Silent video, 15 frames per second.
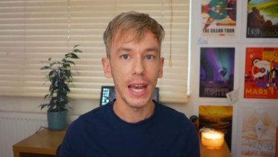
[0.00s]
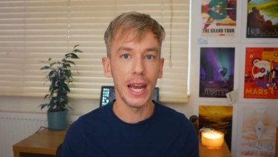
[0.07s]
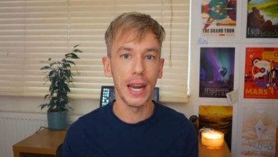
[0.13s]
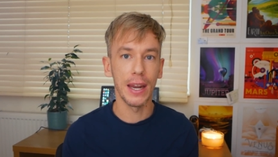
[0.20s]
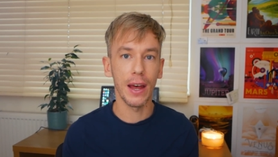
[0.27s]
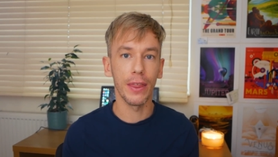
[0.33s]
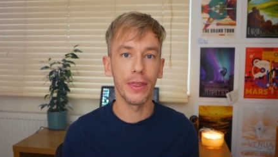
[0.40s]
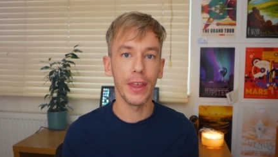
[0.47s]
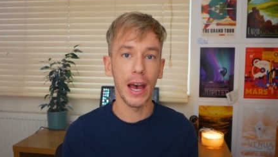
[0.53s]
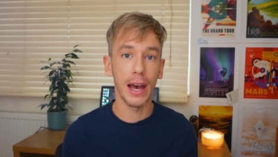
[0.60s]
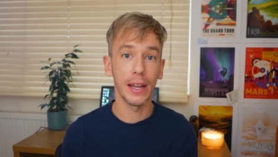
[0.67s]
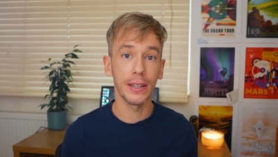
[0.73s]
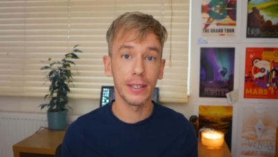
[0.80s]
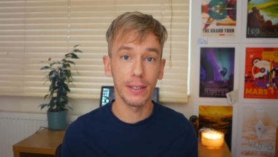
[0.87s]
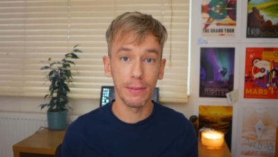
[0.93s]
in
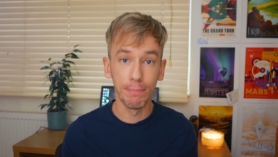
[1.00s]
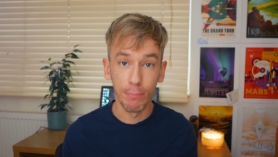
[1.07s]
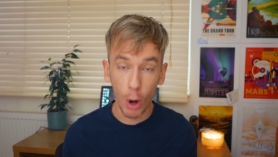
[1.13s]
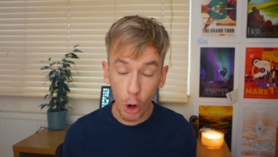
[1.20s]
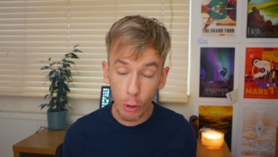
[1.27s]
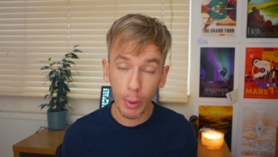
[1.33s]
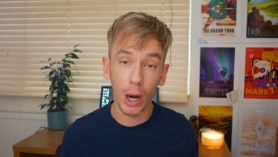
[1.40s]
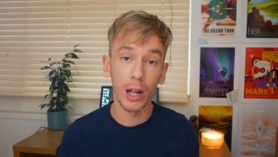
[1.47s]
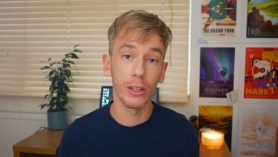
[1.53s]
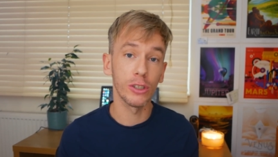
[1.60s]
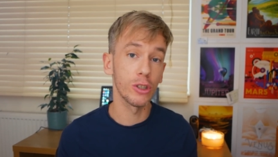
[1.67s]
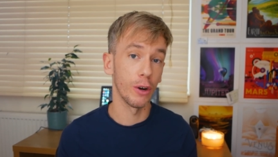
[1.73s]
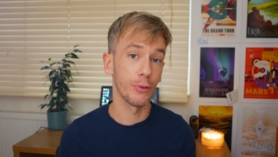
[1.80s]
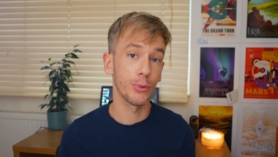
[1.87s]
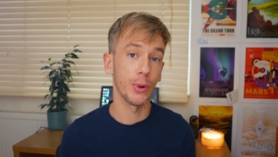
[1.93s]
their mobile
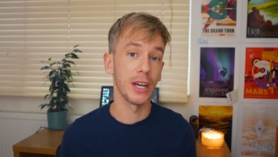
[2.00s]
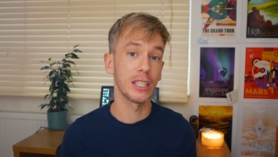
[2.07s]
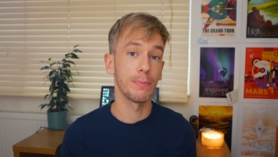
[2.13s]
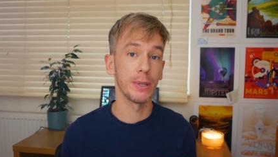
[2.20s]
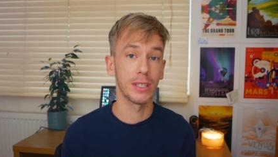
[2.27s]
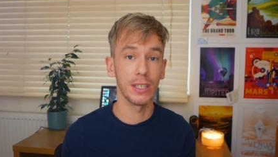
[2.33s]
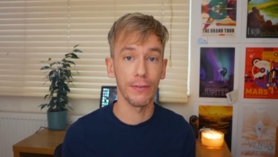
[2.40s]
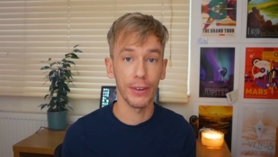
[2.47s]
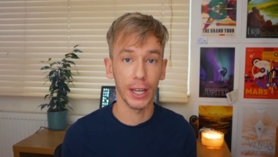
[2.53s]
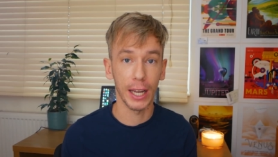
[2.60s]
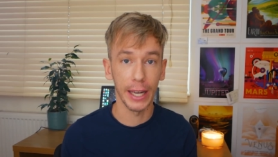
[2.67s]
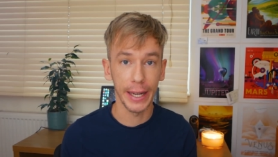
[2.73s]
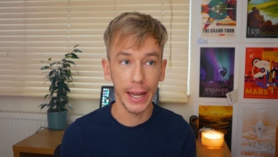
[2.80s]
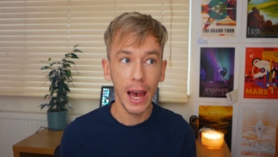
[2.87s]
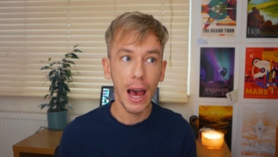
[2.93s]
software
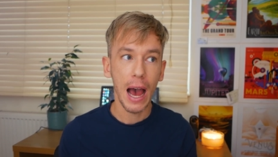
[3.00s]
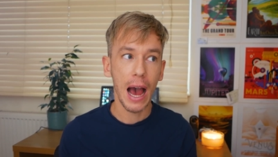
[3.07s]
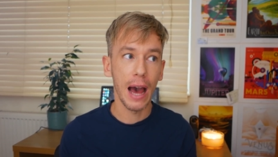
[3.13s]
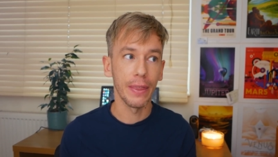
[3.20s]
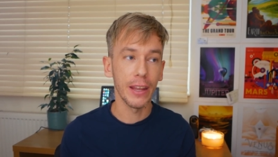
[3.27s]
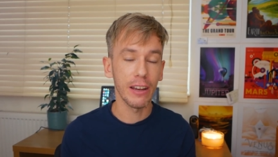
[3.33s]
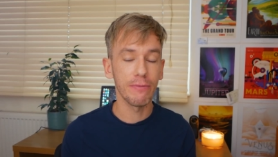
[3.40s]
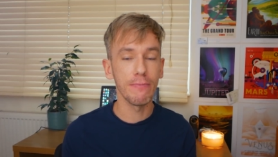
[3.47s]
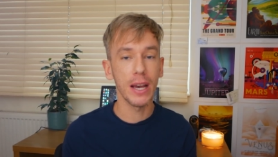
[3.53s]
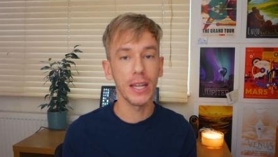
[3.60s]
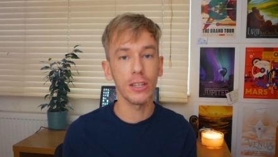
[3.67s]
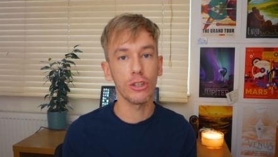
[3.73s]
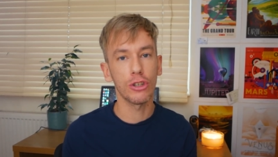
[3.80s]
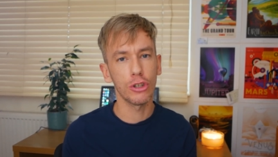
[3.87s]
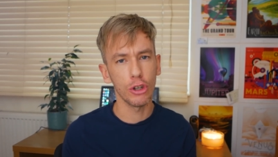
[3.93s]
specifically, and they've made
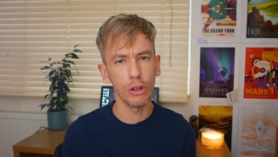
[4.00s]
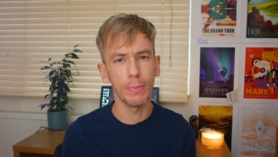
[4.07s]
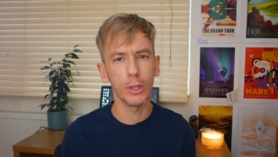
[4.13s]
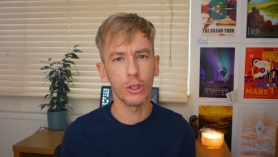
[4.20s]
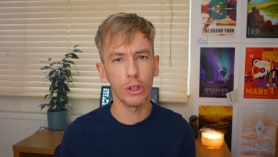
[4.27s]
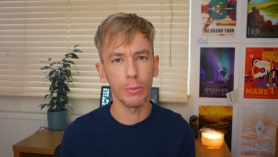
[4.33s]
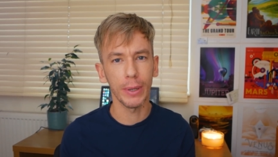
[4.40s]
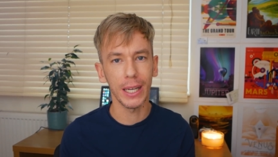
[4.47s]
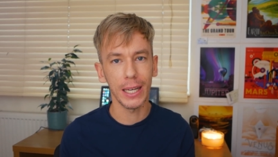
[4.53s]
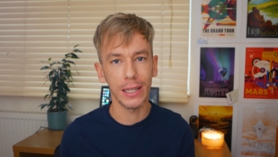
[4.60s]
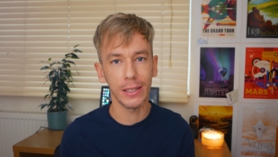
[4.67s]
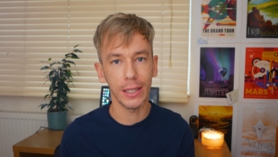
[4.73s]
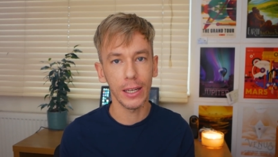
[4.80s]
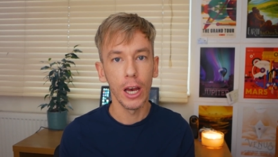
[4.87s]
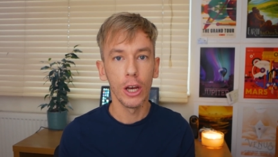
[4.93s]
it super
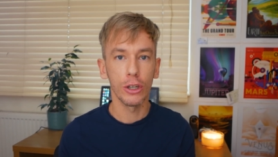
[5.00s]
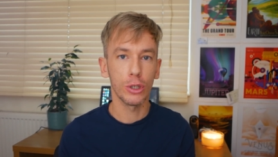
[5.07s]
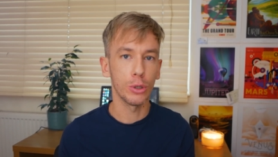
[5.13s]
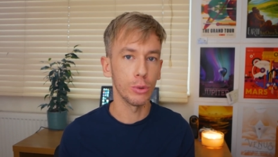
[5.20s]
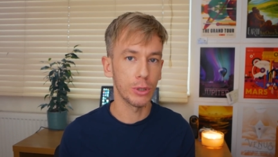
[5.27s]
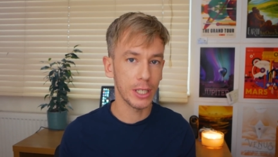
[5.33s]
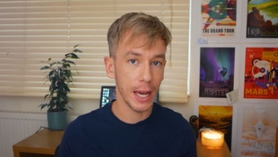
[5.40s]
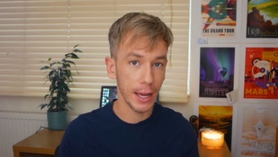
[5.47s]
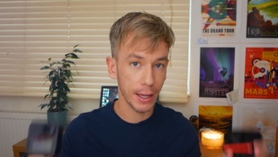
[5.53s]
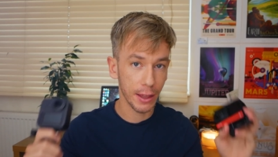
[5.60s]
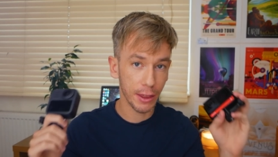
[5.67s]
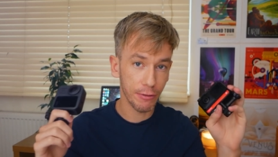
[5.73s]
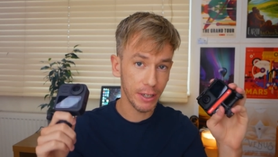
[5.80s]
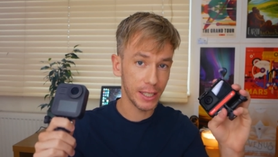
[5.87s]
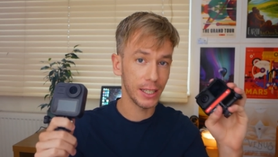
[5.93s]
easy to take
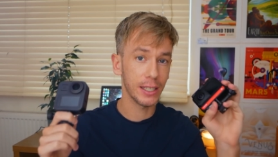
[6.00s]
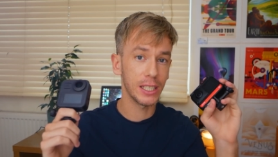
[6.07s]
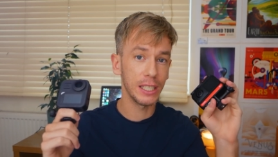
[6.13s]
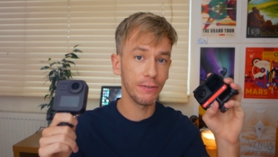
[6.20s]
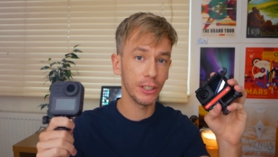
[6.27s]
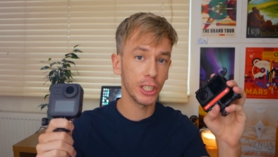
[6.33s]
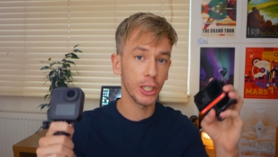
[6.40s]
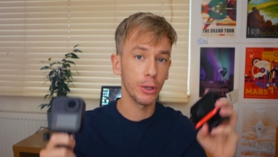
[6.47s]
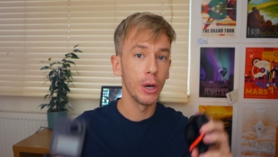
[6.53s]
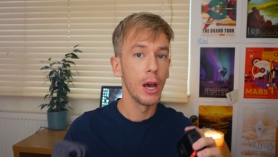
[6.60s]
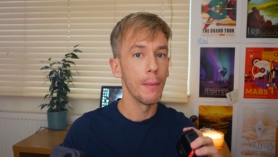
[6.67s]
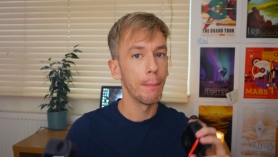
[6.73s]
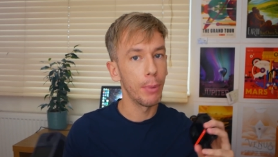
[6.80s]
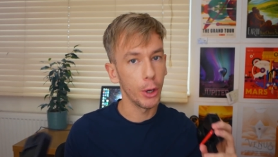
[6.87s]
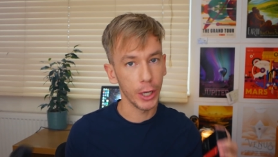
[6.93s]
360 video,
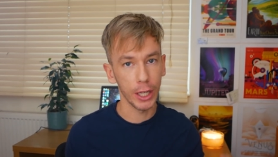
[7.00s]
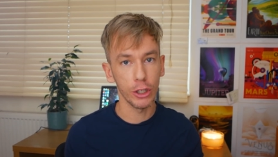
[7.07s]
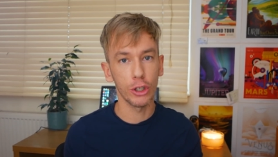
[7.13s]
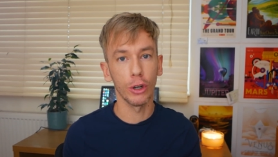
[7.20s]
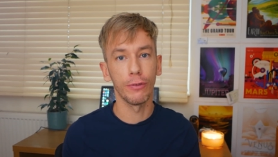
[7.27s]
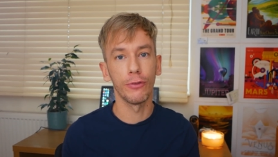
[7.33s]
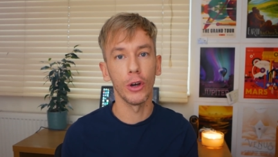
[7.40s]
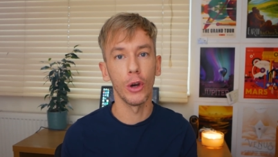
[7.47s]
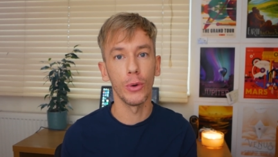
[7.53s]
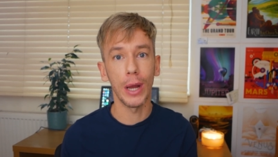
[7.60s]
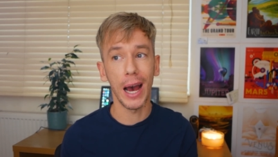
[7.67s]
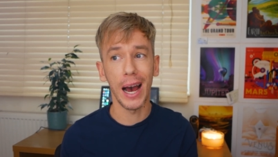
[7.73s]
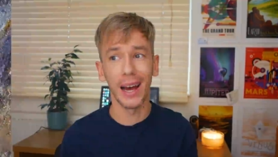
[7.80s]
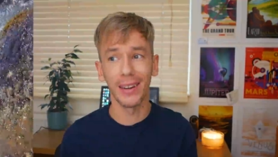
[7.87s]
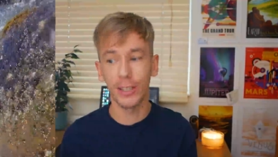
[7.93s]
put it into your phone,
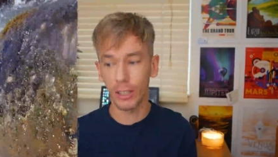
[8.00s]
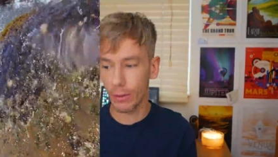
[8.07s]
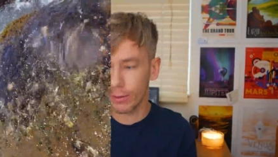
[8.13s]
and